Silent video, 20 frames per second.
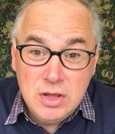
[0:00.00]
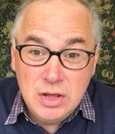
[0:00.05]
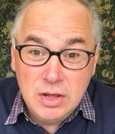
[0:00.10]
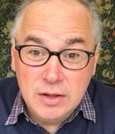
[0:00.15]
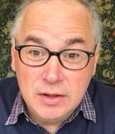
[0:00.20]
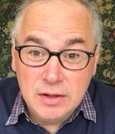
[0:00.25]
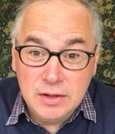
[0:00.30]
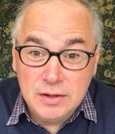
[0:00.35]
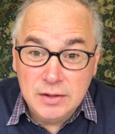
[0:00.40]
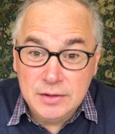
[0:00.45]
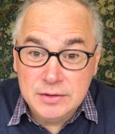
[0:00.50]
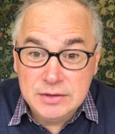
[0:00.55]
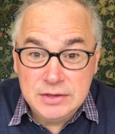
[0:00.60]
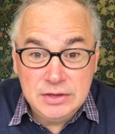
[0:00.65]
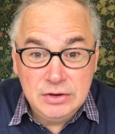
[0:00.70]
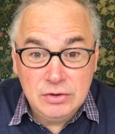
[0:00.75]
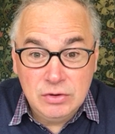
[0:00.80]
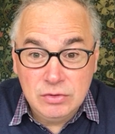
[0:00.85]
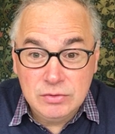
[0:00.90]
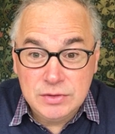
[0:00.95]
Uh,
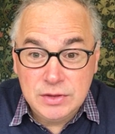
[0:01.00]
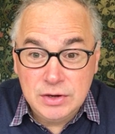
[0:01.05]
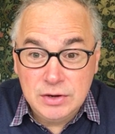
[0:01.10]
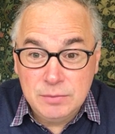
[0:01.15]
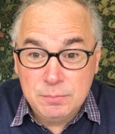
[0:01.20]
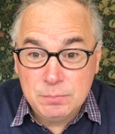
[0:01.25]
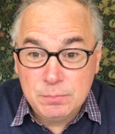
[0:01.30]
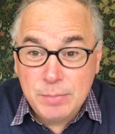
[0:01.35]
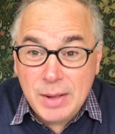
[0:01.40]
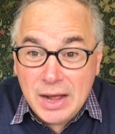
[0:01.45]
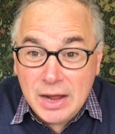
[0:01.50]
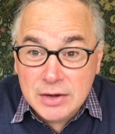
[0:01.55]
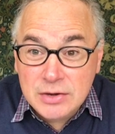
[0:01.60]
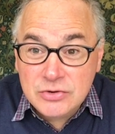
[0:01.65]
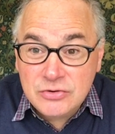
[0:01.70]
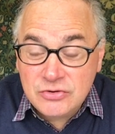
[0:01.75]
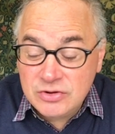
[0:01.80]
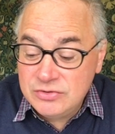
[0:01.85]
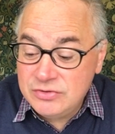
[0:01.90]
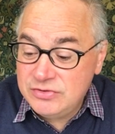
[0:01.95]
you know, they're
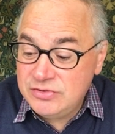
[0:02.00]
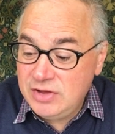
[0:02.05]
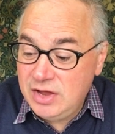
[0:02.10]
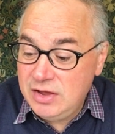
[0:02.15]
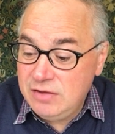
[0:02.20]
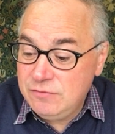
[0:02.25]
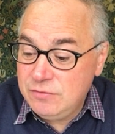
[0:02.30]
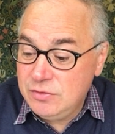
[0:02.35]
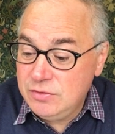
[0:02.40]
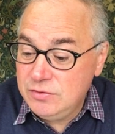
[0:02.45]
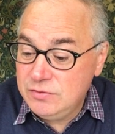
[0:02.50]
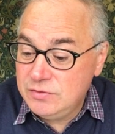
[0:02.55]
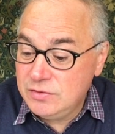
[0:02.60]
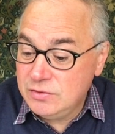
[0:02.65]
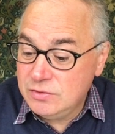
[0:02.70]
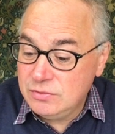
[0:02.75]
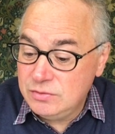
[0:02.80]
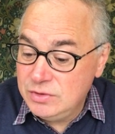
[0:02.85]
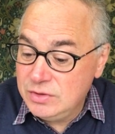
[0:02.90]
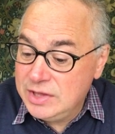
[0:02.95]
punishing savers. You
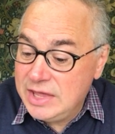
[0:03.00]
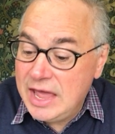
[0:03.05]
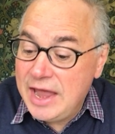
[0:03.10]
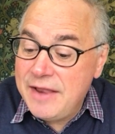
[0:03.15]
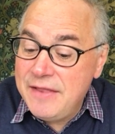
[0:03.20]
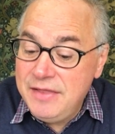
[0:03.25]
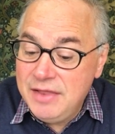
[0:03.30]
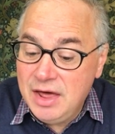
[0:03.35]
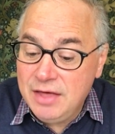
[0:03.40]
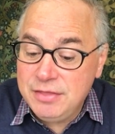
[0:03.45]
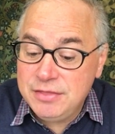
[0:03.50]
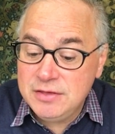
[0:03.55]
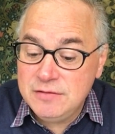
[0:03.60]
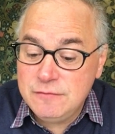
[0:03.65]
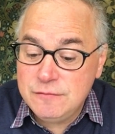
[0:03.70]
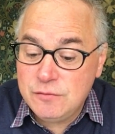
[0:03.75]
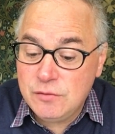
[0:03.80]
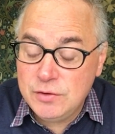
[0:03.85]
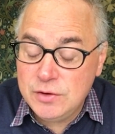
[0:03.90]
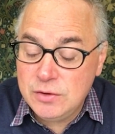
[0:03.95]
know, you get nothing
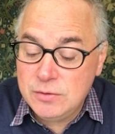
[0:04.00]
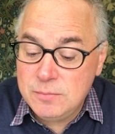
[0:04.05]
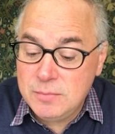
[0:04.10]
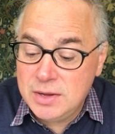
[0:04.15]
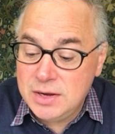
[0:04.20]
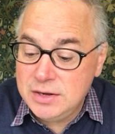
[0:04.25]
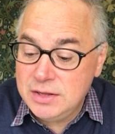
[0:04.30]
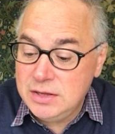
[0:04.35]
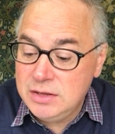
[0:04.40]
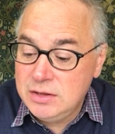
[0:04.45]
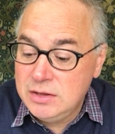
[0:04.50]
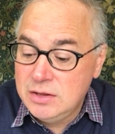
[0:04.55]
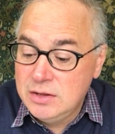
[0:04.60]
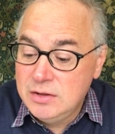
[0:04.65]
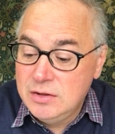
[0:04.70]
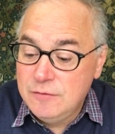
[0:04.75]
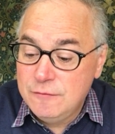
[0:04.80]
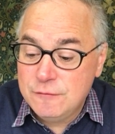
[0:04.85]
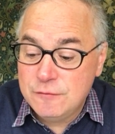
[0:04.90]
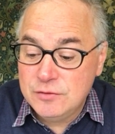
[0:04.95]
for your money
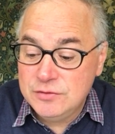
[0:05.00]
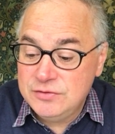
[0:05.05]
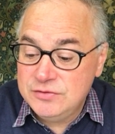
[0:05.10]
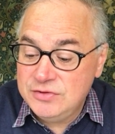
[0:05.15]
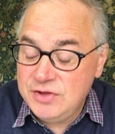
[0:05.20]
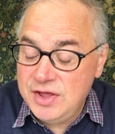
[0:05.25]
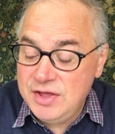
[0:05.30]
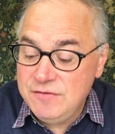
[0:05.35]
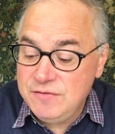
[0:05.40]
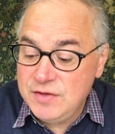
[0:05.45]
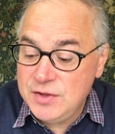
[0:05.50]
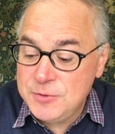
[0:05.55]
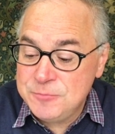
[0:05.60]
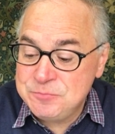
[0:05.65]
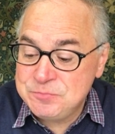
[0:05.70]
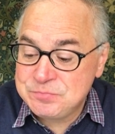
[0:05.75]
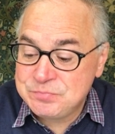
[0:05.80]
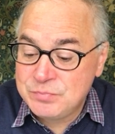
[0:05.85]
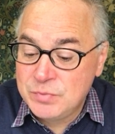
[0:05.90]
for saving.